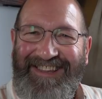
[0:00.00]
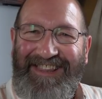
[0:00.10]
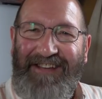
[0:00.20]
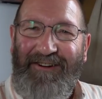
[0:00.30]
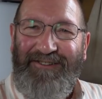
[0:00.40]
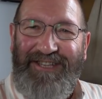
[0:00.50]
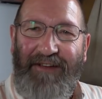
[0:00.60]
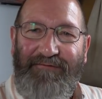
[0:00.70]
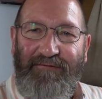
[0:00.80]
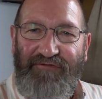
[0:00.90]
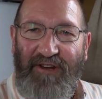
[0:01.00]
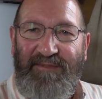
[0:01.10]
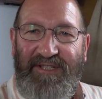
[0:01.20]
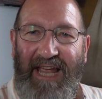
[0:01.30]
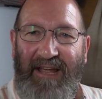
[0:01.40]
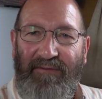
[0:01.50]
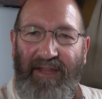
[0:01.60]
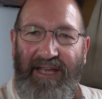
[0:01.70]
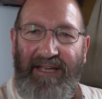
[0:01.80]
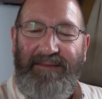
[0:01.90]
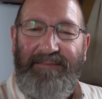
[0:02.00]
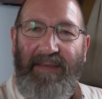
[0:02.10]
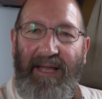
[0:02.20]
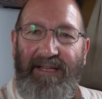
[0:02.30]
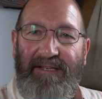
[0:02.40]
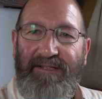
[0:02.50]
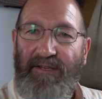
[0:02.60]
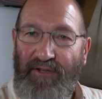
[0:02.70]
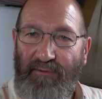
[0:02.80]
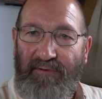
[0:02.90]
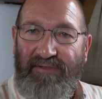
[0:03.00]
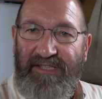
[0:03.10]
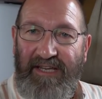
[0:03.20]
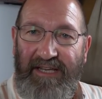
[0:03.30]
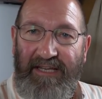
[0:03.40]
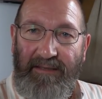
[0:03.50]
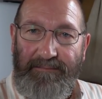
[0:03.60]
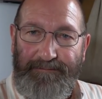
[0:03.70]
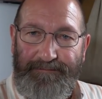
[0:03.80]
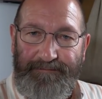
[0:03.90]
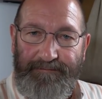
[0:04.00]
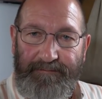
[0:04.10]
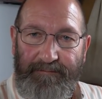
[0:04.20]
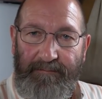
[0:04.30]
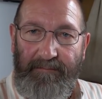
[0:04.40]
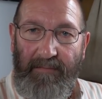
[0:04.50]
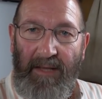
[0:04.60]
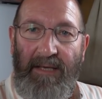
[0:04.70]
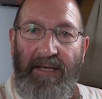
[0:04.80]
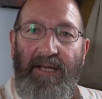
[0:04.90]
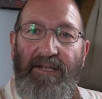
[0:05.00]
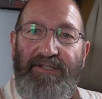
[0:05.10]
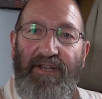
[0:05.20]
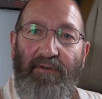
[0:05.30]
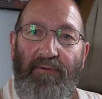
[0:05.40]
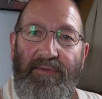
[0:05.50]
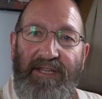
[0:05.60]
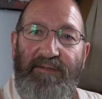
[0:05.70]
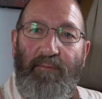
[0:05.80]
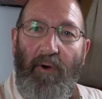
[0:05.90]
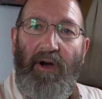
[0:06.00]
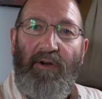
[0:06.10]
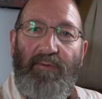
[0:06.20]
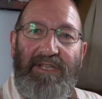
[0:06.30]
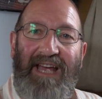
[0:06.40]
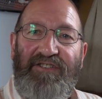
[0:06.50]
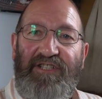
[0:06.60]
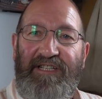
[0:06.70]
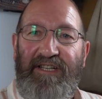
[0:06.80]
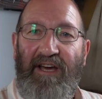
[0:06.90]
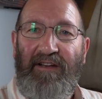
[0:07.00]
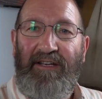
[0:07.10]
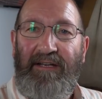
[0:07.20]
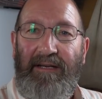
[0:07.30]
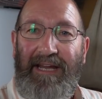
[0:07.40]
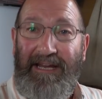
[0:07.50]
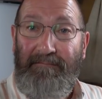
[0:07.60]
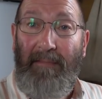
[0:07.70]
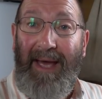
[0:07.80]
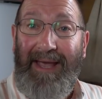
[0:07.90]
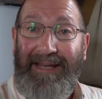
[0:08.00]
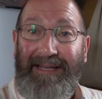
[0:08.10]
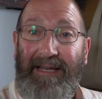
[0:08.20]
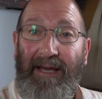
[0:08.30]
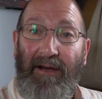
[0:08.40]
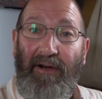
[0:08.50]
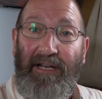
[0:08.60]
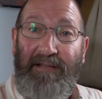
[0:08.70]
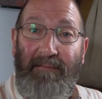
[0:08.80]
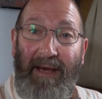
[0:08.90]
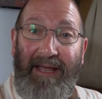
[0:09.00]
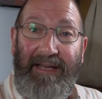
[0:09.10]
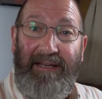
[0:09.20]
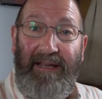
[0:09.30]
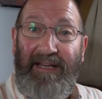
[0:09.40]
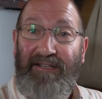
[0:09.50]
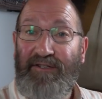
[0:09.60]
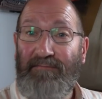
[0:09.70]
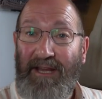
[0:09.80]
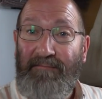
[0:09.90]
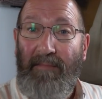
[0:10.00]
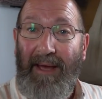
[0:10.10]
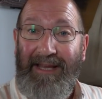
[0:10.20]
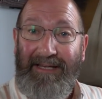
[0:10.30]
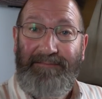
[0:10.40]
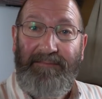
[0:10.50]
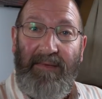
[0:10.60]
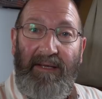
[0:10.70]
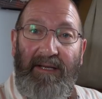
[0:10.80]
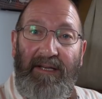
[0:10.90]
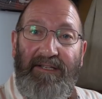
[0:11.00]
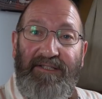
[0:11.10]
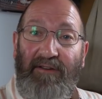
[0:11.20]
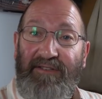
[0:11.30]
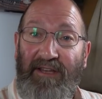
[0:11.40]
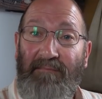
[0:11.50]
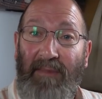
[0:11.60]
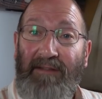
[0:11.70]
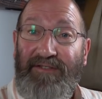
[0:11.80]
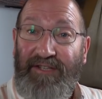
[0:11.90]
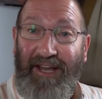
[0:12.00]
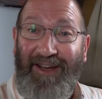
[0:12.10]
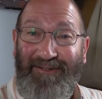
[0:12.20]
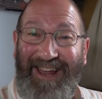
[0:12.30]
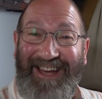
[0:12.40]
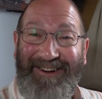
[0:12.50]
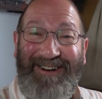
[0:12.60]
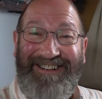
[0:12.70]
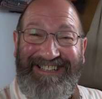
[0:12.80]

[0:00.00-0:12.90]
There are several trips down there, as you will see. So this work was actually done in May, early May into mid-May. So it's some months ago now.